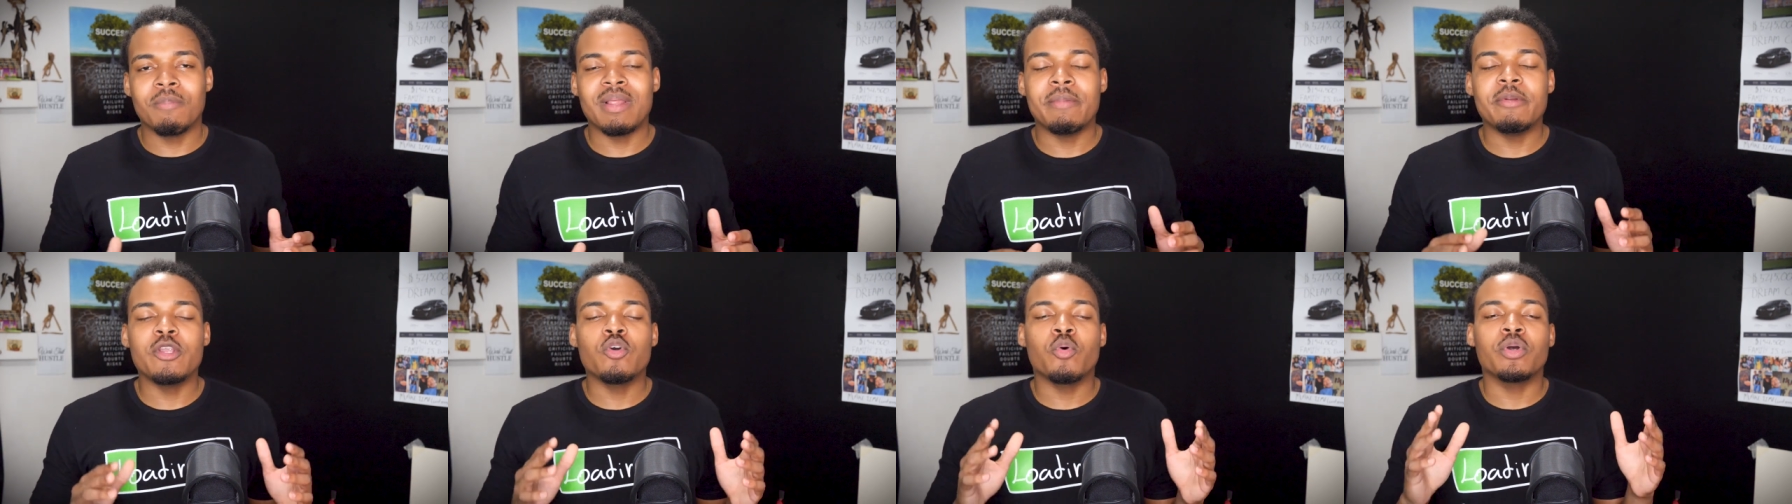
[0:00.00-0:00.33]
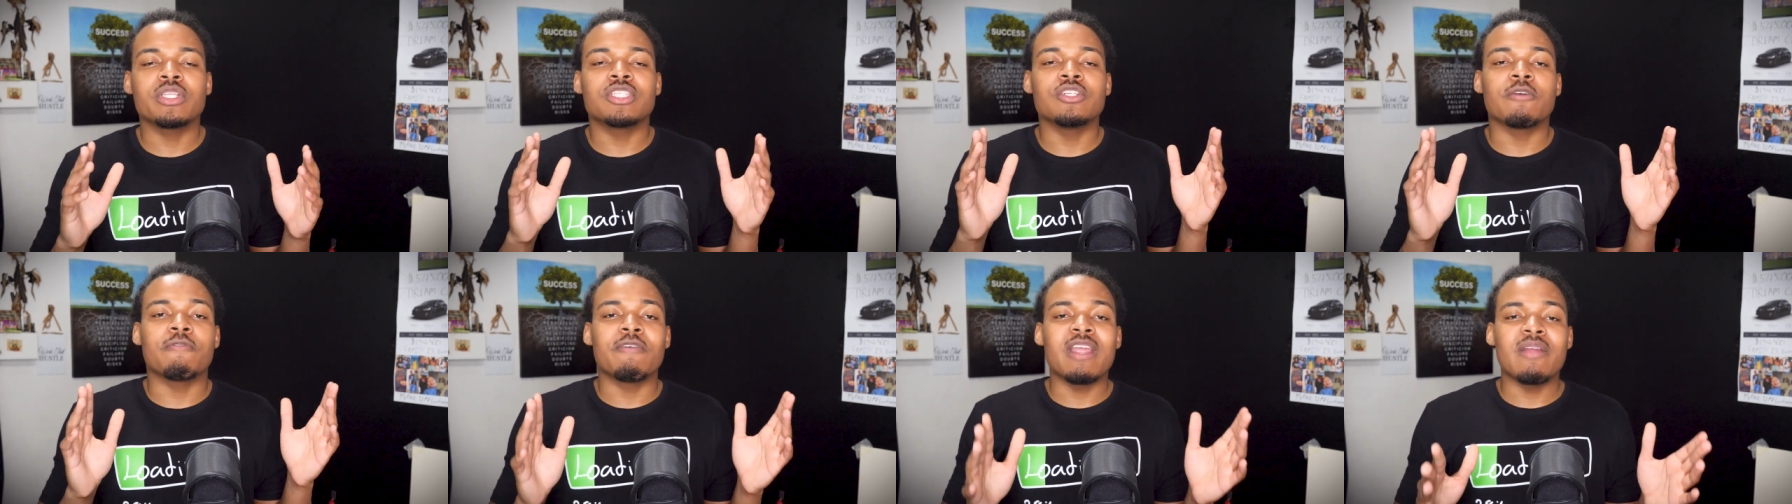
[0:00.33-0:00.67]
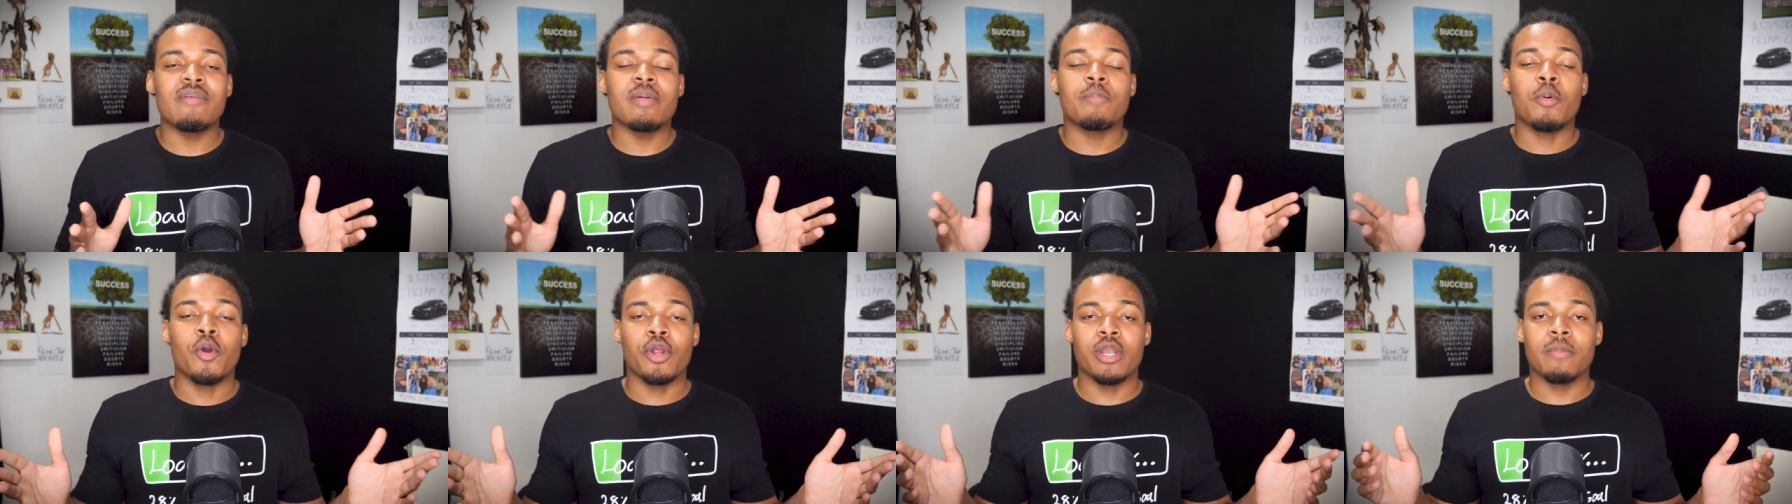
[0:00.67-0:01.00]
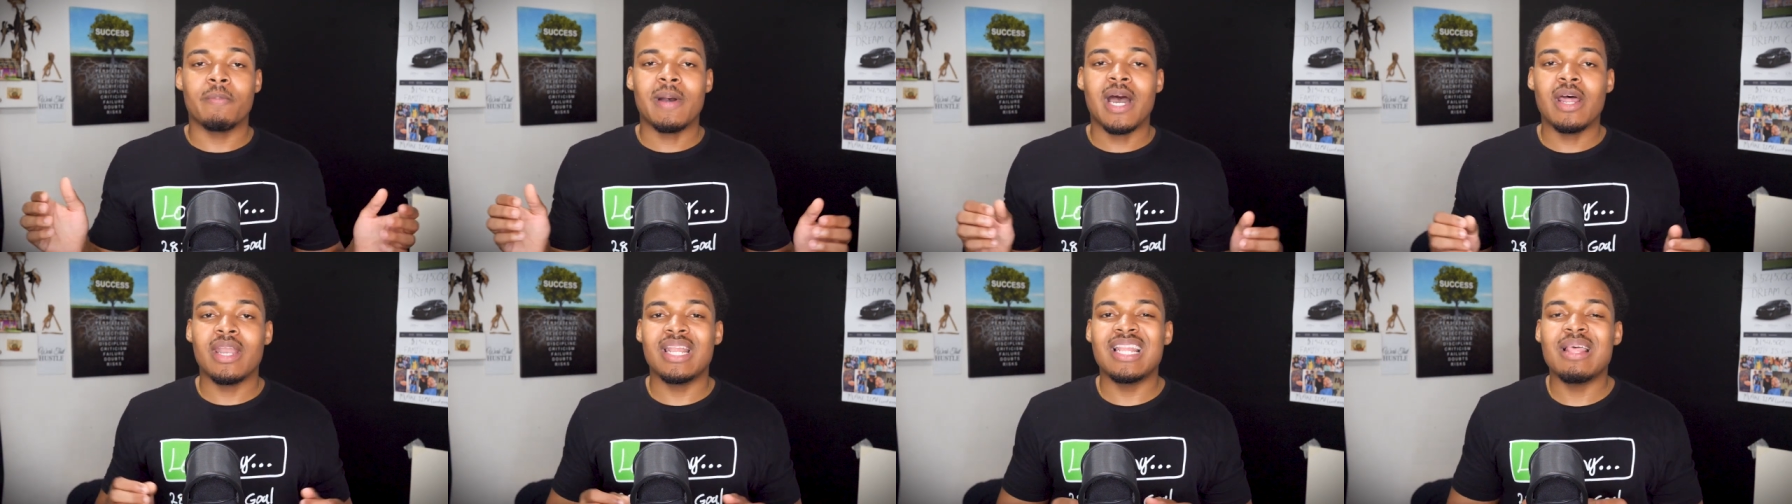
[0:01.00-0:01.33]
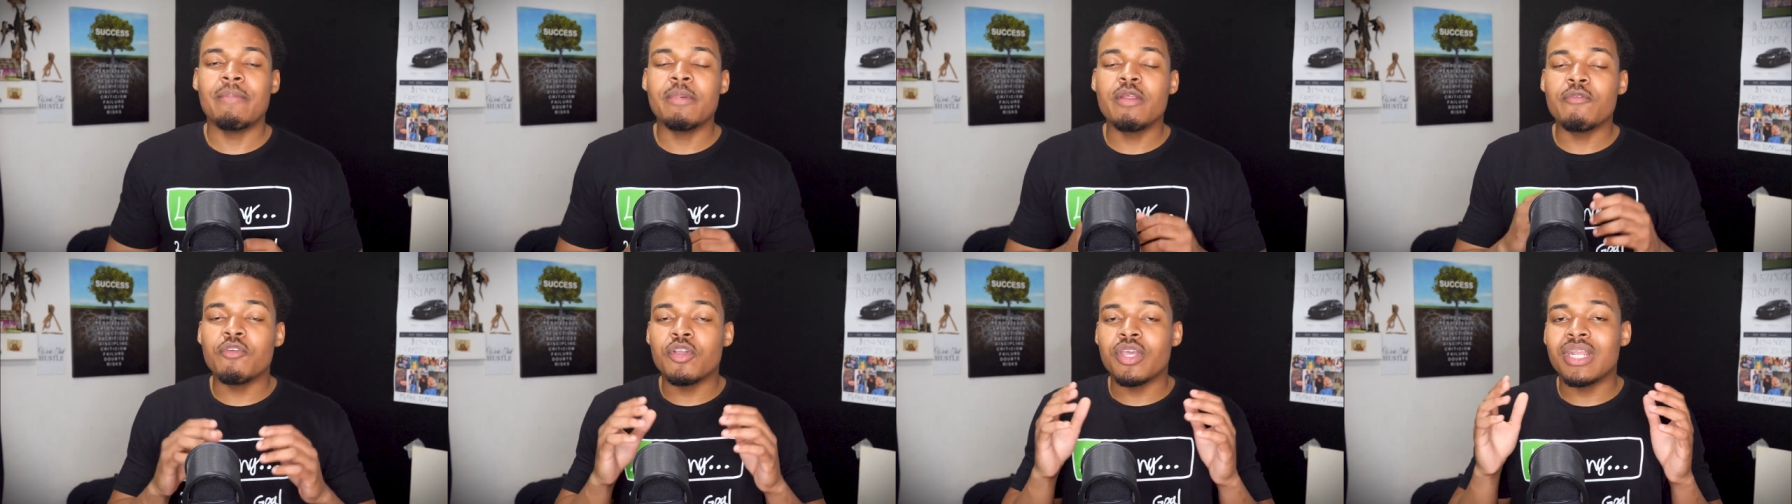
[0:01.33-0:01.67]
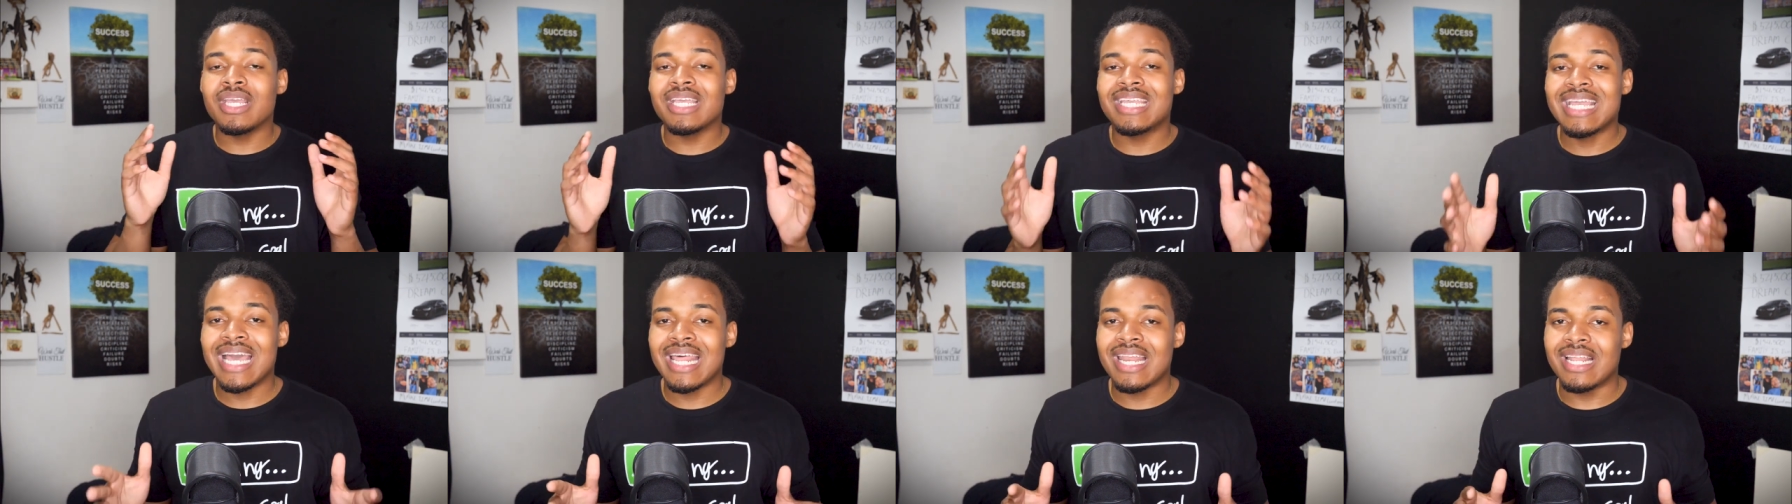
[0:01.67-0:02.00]
Let me know what's your favorite part about it. Let me know if you're
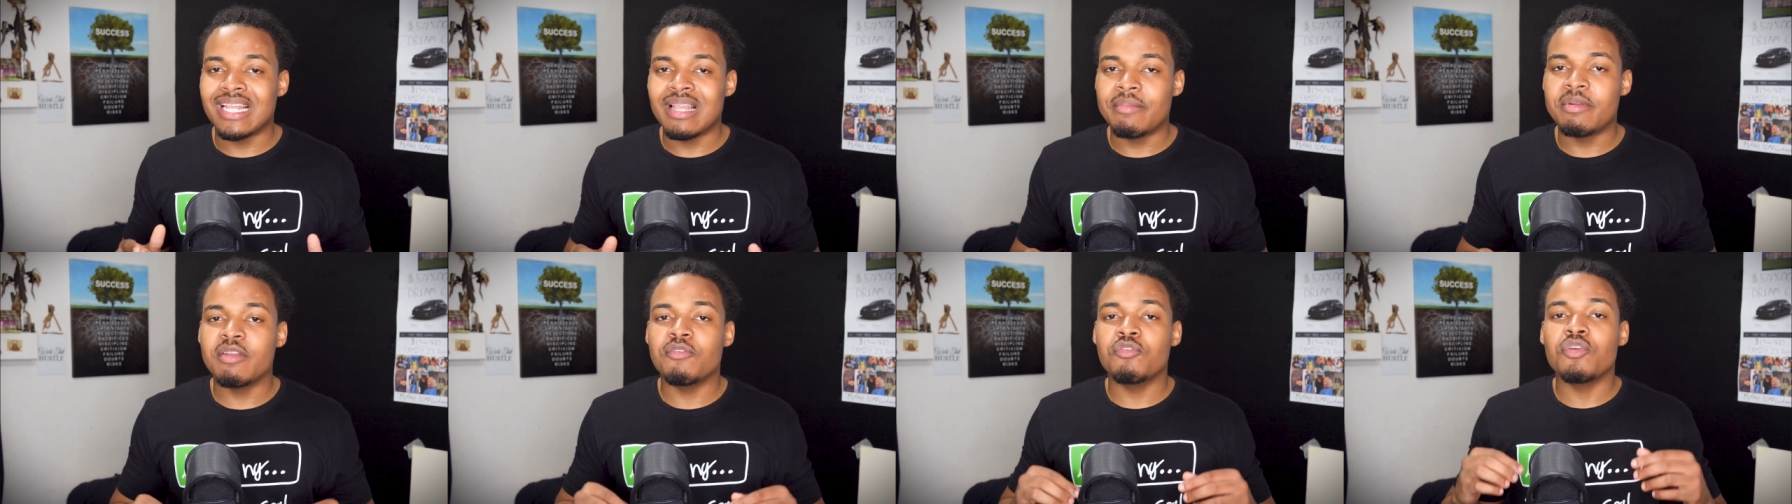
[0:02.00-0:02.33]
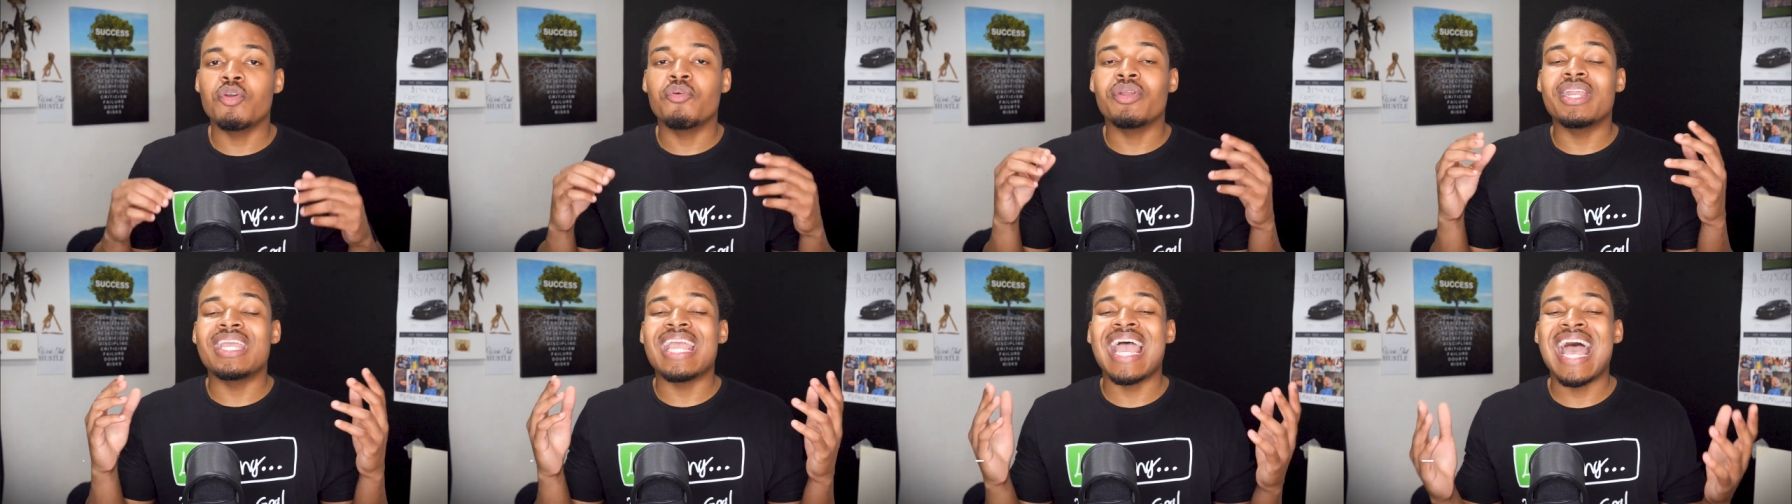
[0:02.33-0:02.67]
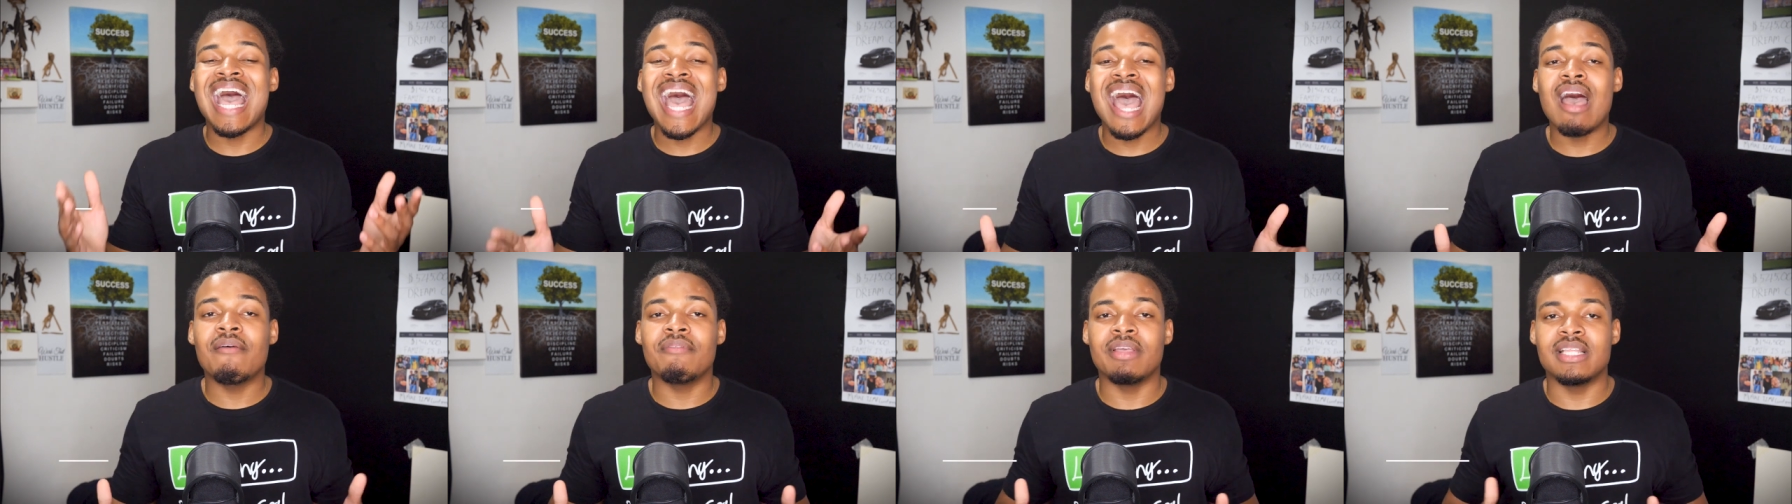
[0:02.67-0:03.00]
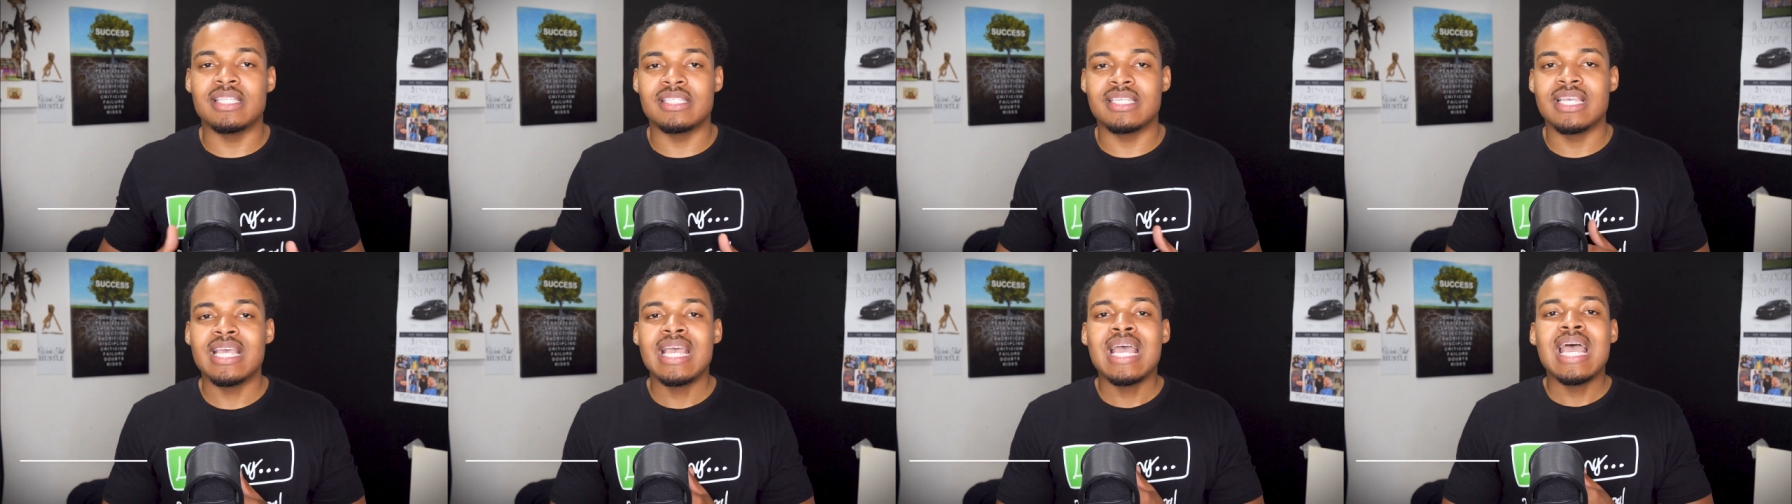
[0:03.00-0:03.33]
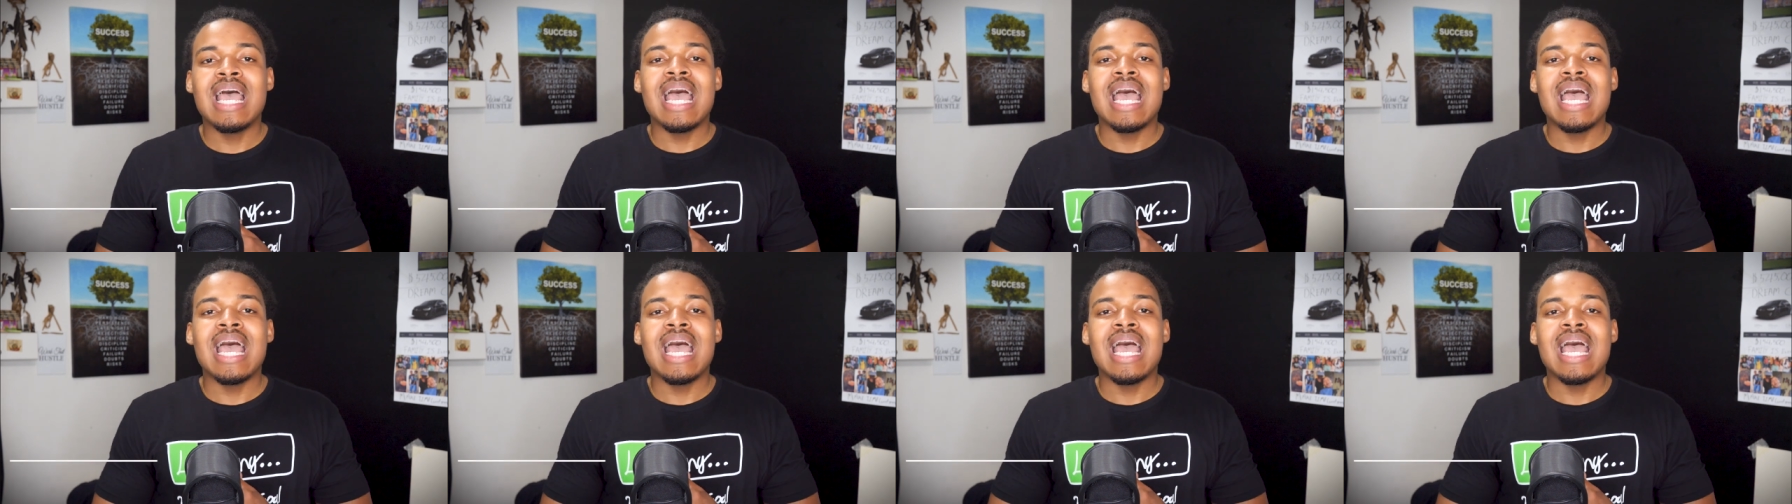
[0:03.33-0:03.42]
going to get it. Let me know if you already have it.